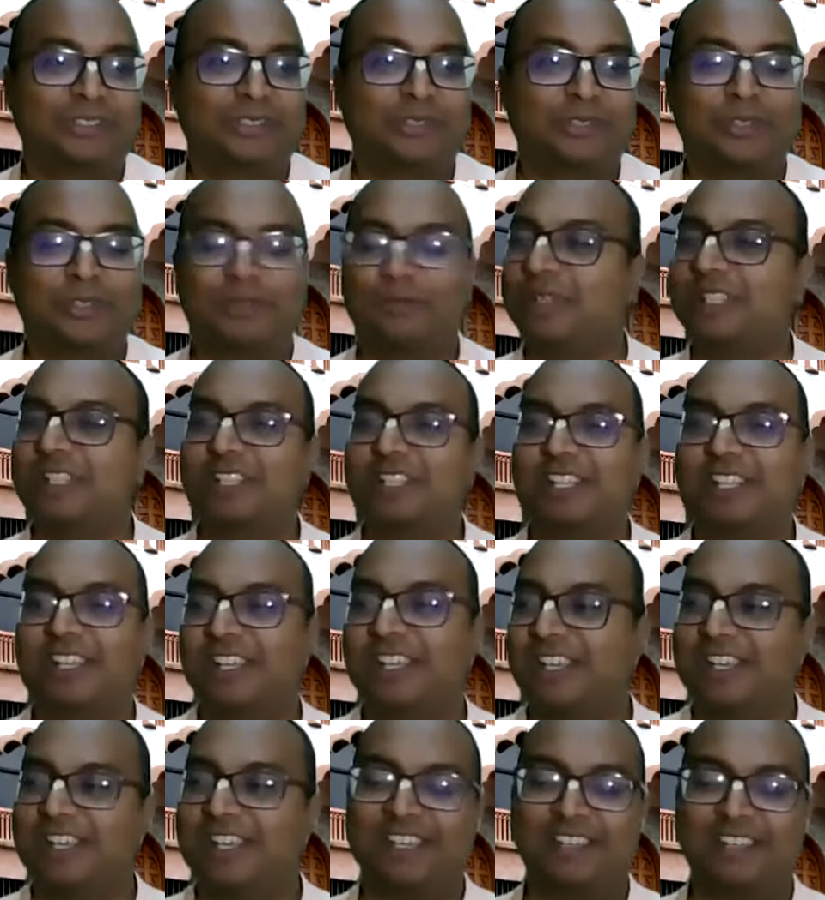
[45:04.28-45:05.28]
So immediately
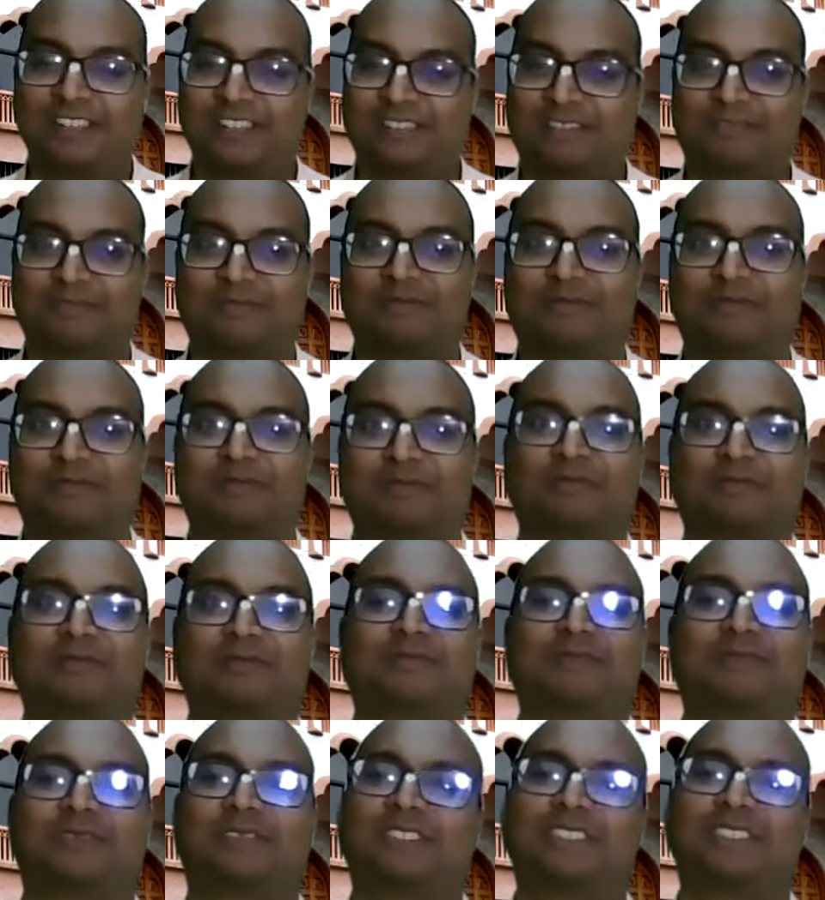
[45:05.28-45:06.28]
he
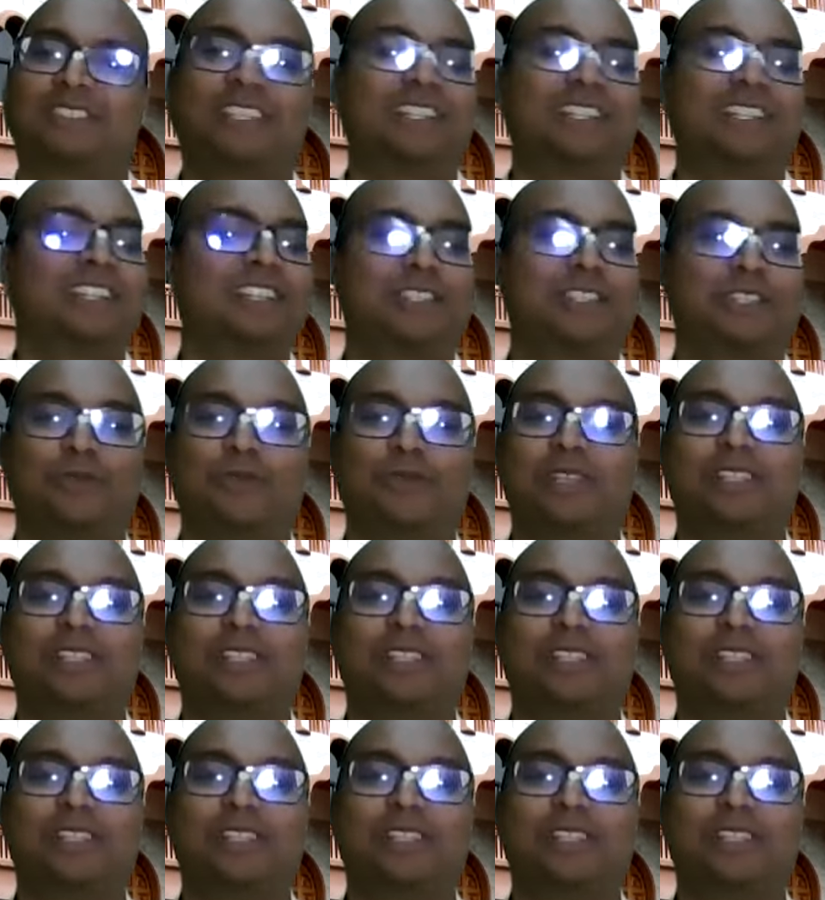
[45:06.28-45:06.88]
signaled